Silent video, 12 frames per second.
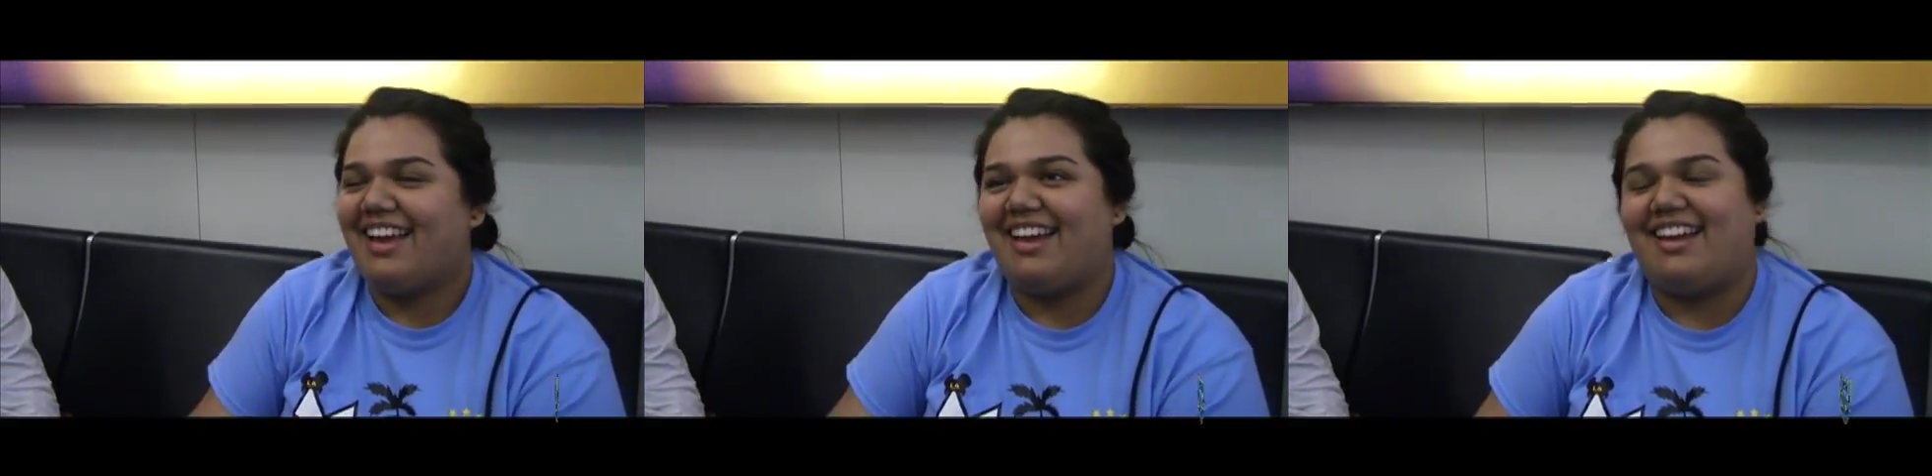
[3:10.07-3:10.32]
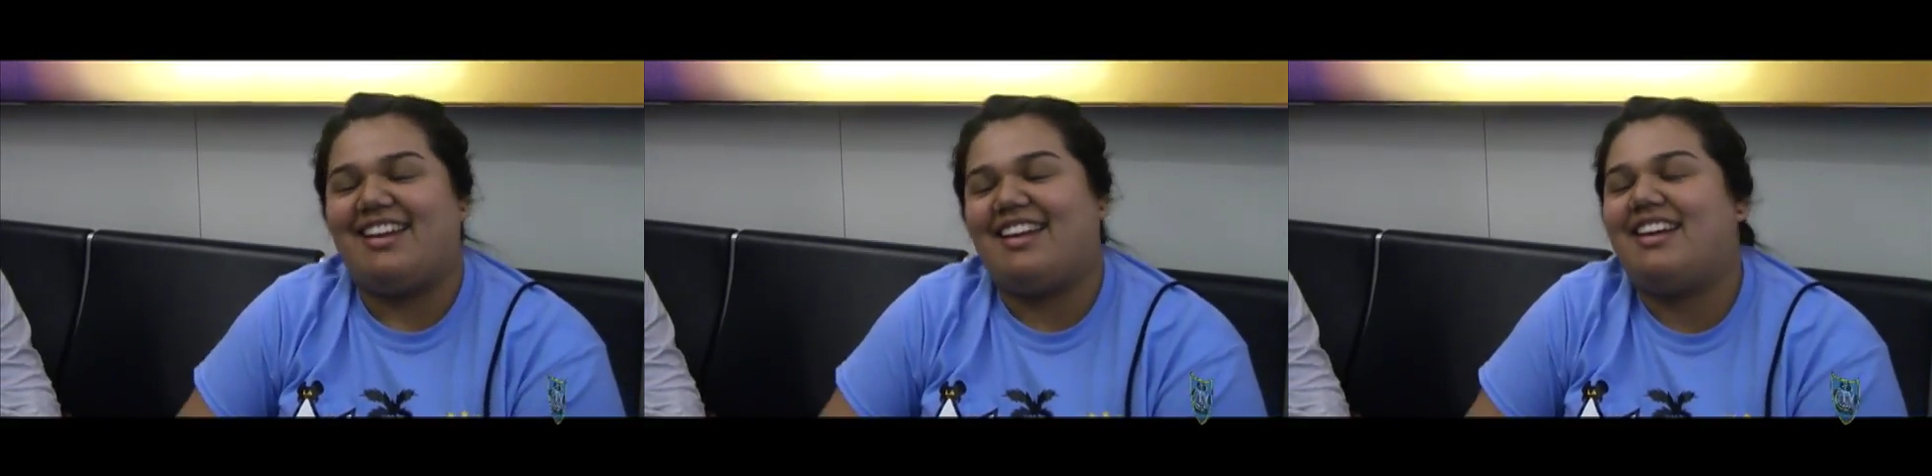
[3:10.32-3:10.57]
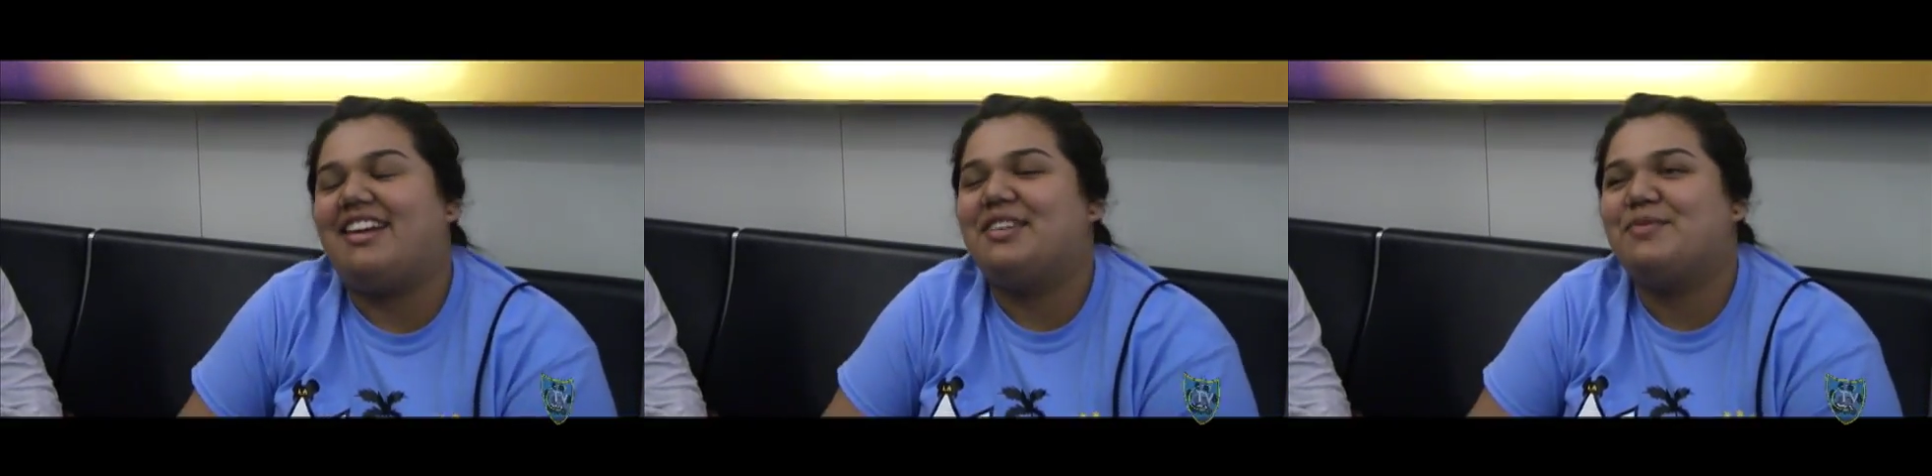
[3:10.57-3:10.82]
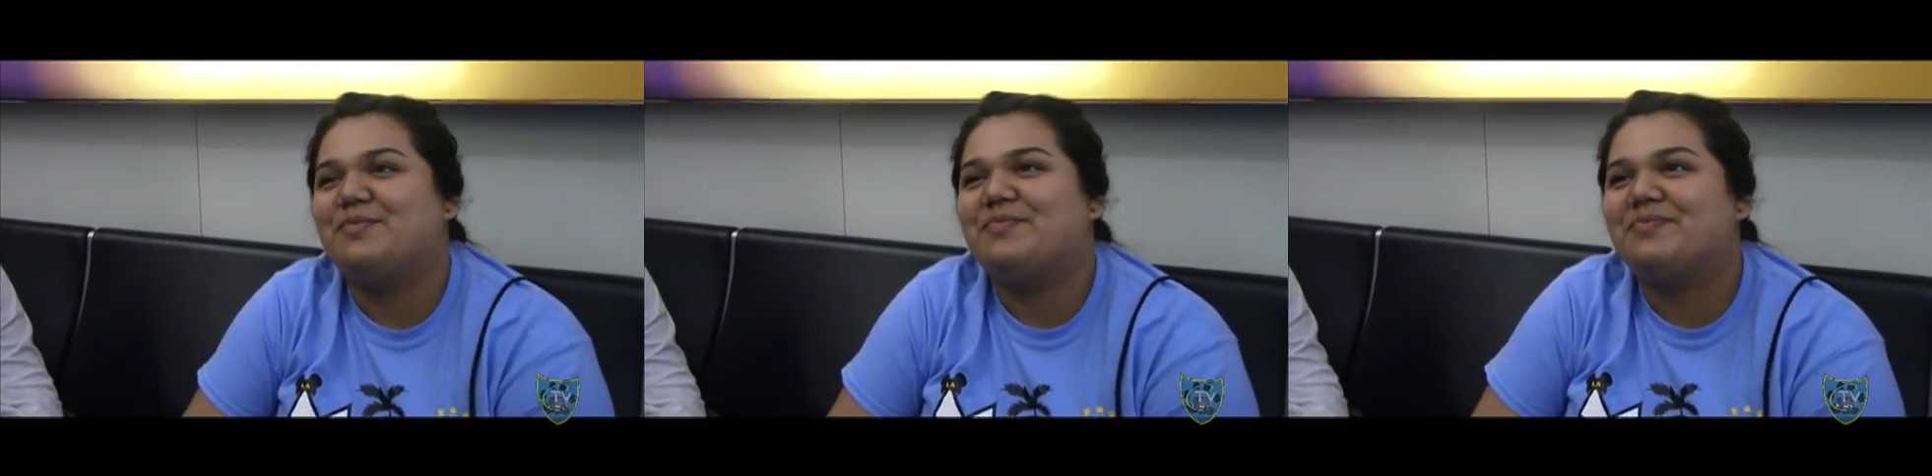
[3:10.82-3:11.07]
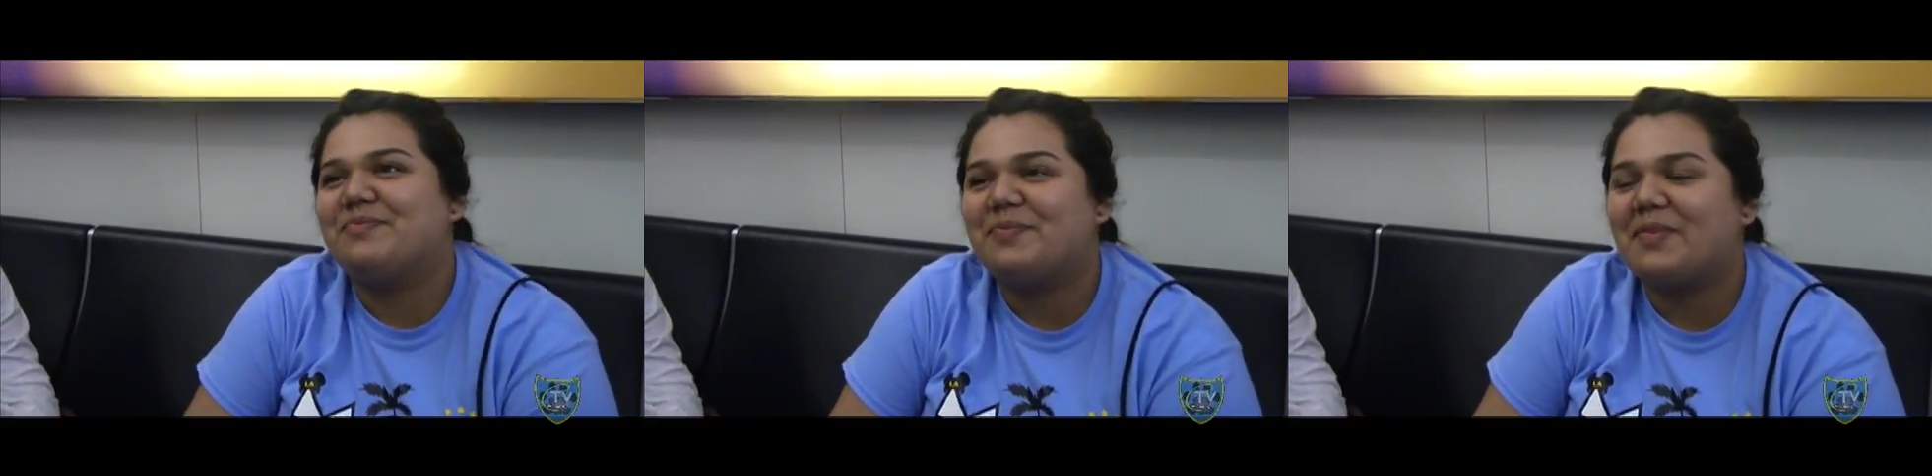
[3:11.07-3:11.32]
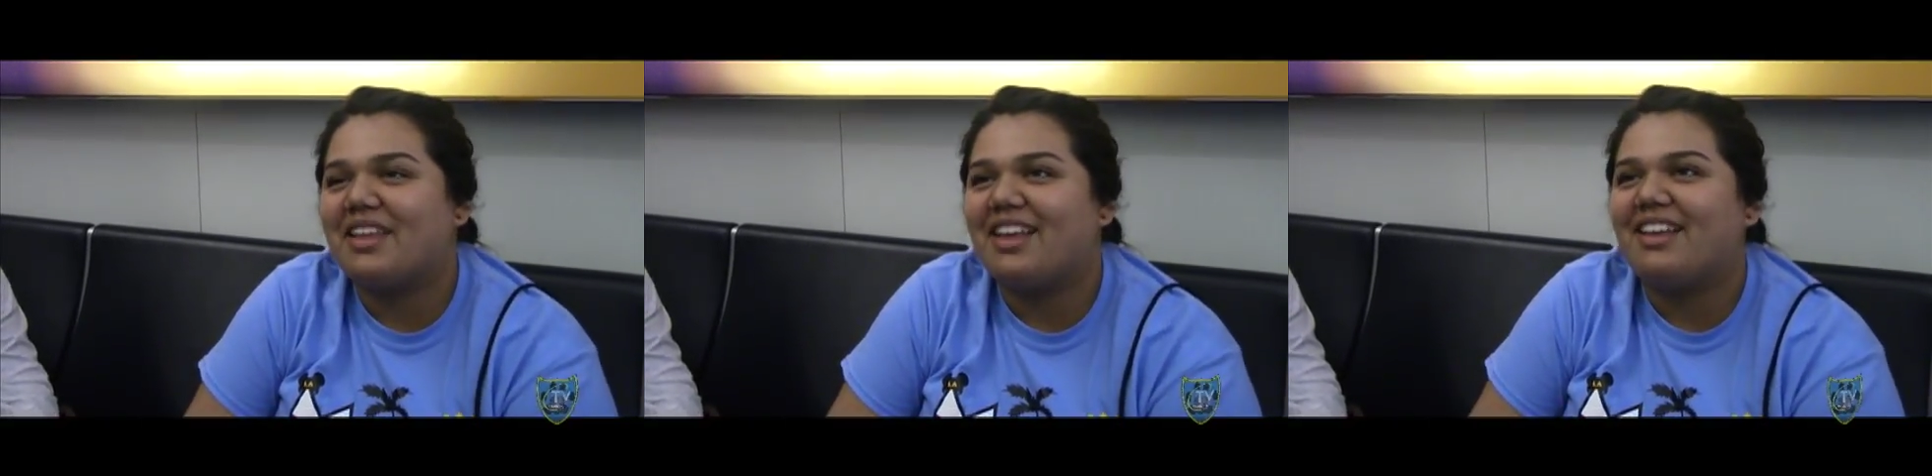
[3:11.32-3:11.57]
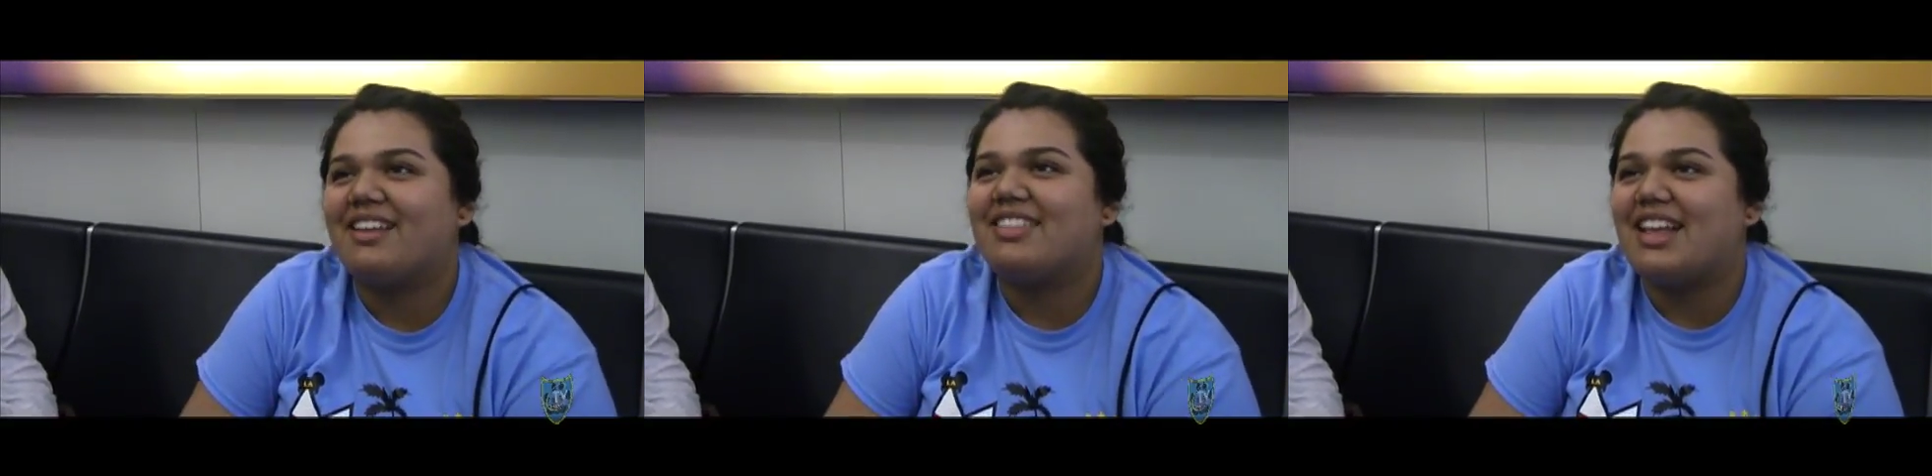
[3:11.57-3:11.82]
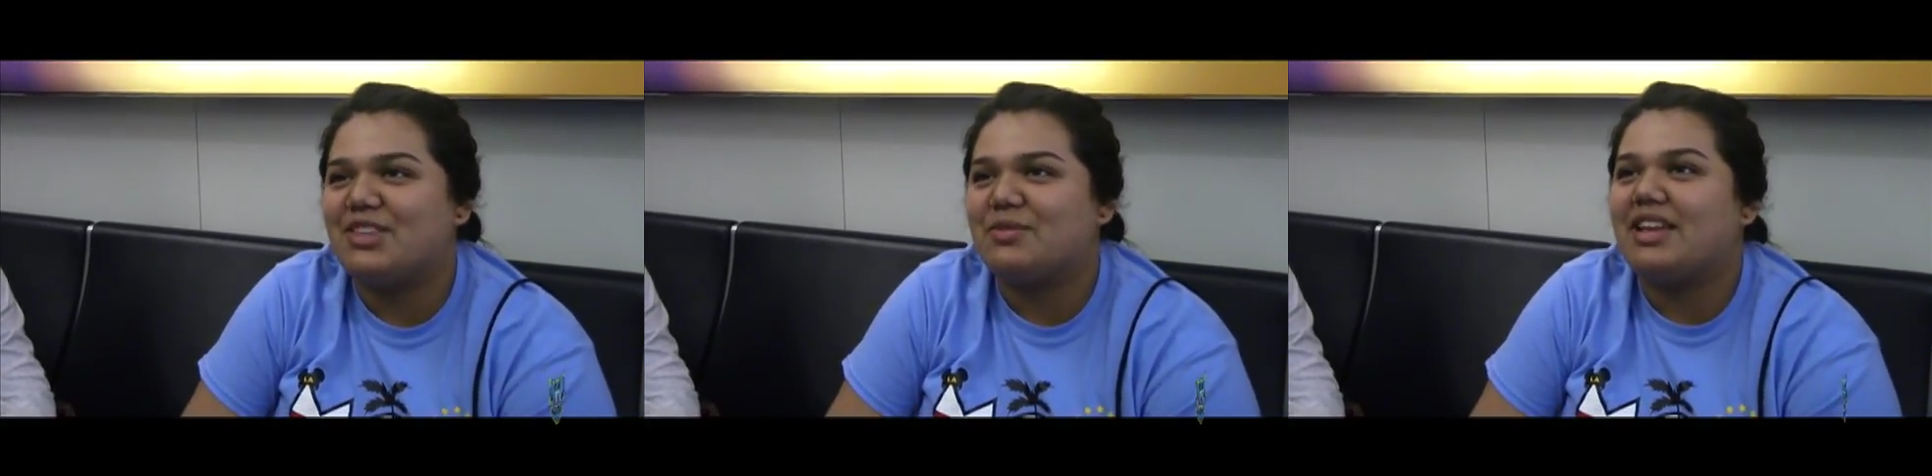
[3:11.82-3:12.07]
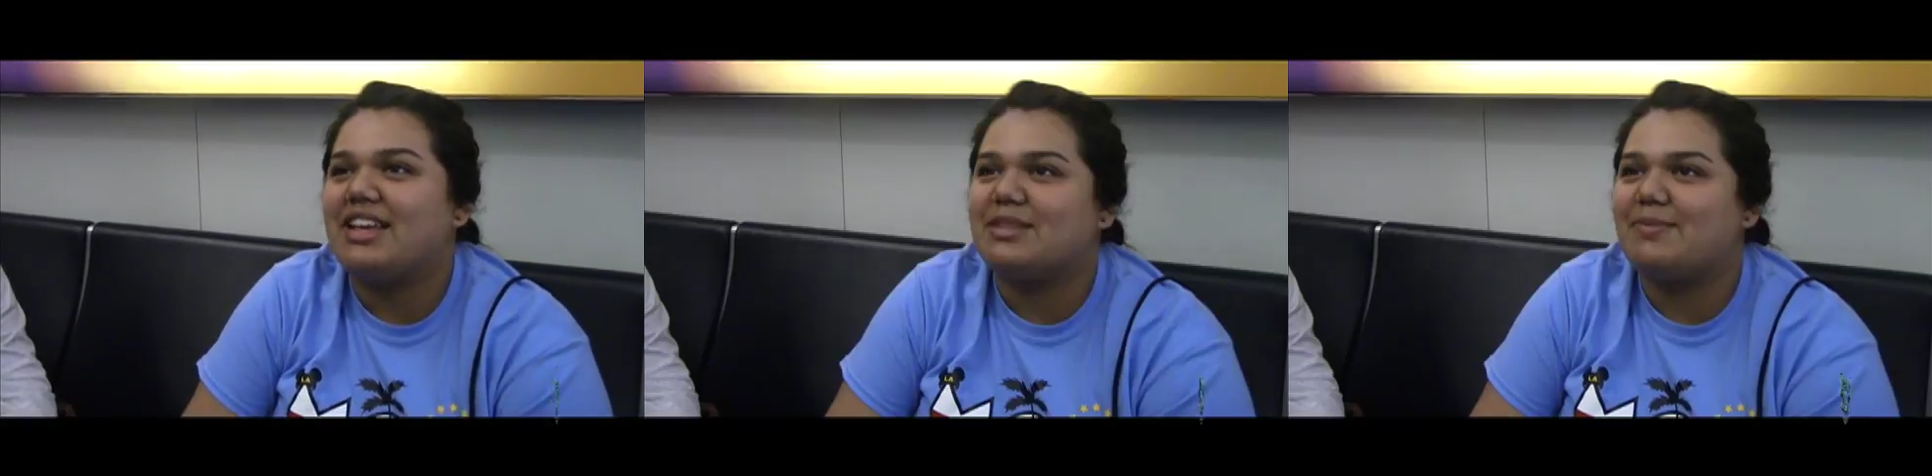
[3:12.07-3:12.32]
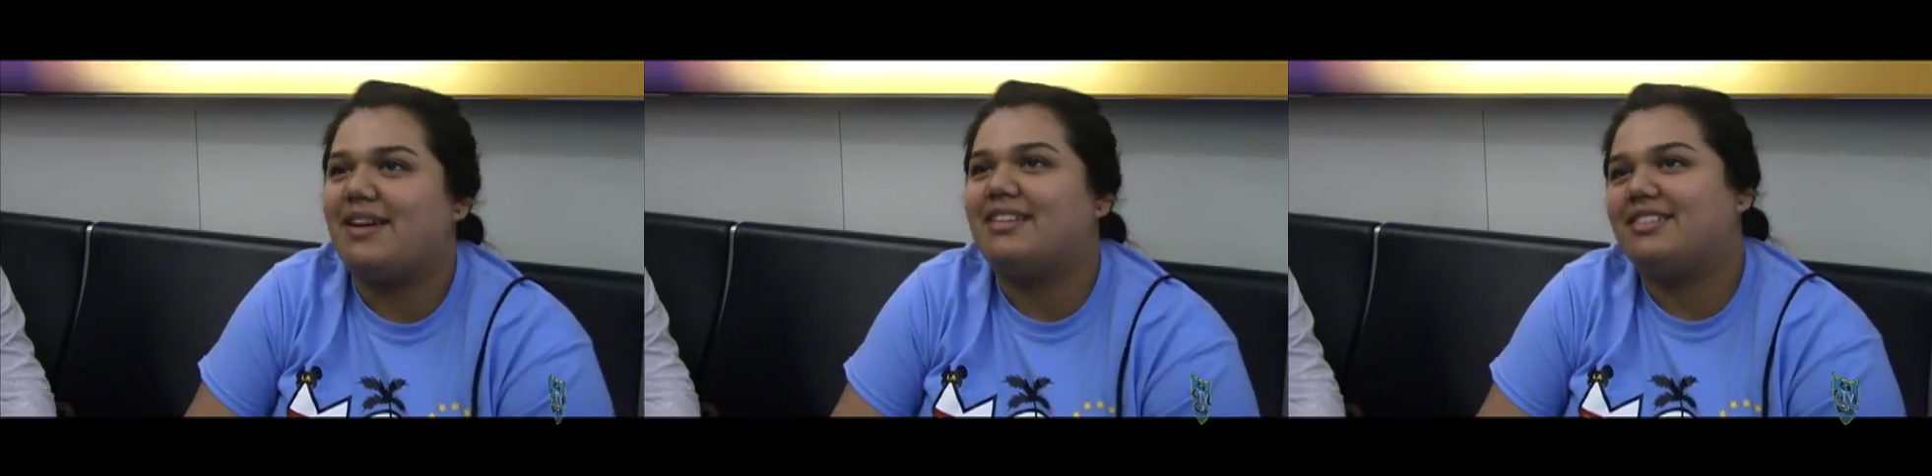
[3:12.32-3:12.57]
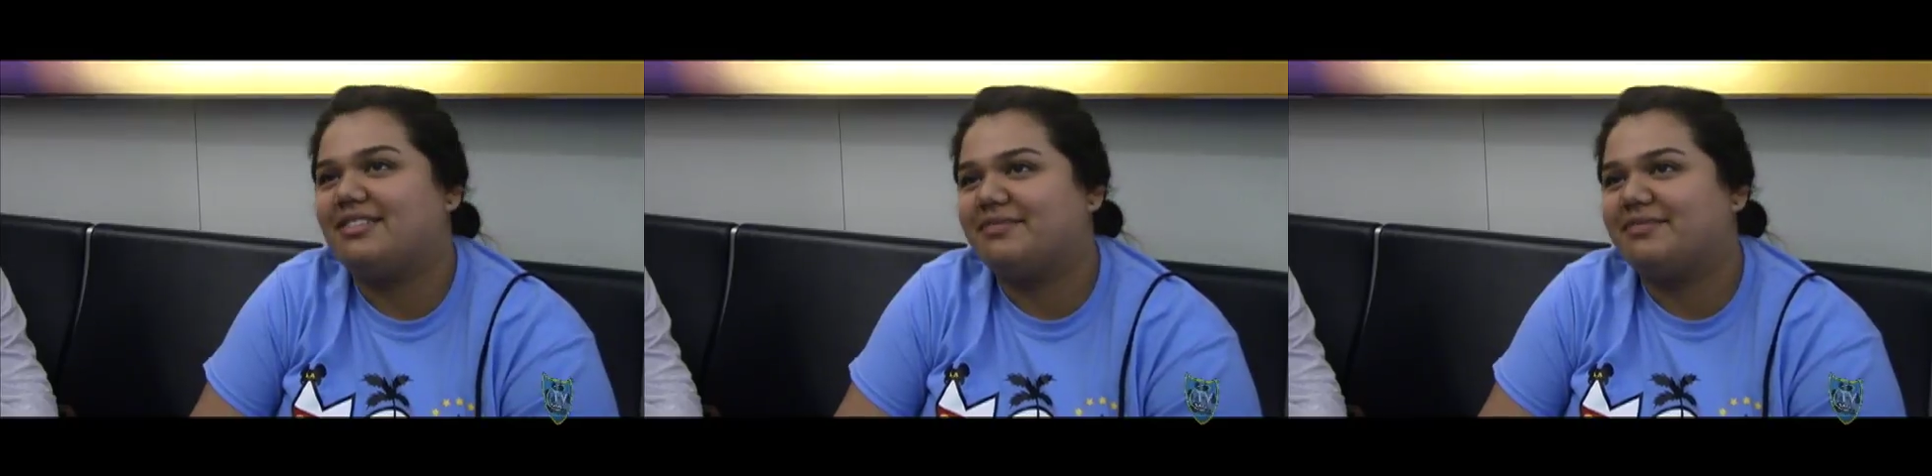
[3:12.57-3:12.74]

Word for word: and I, that's what I expect.